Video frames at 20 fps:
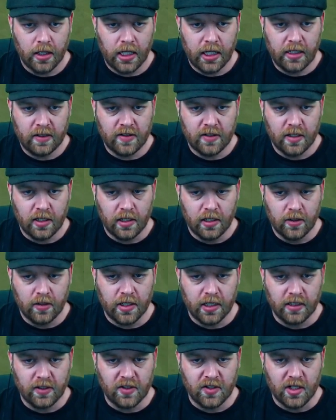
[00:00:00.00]
Wants to
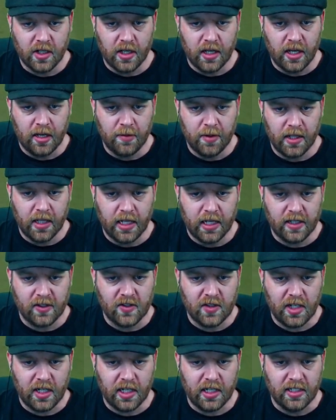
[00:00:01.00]
look inside, but they are
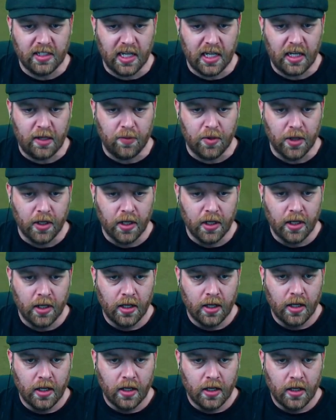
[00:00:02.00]
sitting deep.
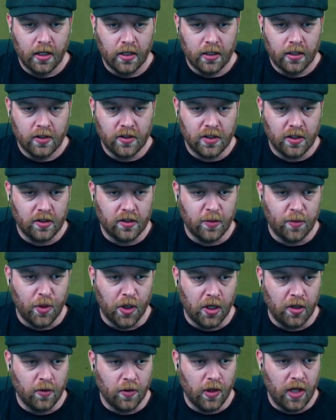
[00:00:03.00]
So
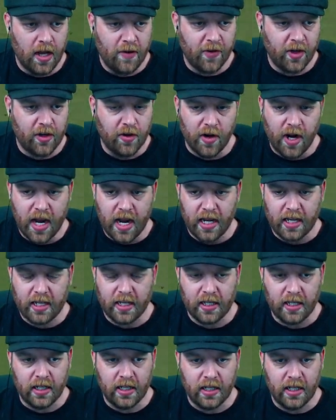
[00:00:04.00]
DuPont will have a crack,
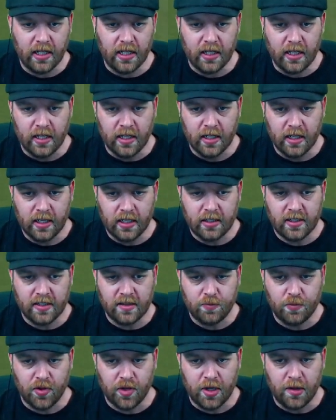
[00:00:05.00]
and it's
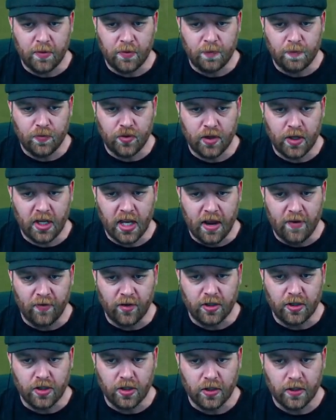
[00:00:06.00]
pretty
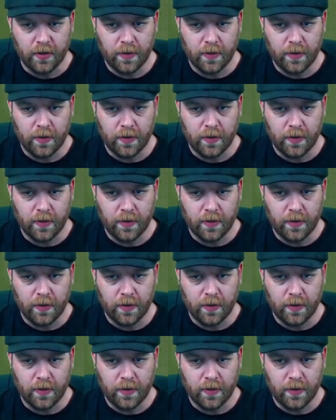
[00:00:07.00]
average.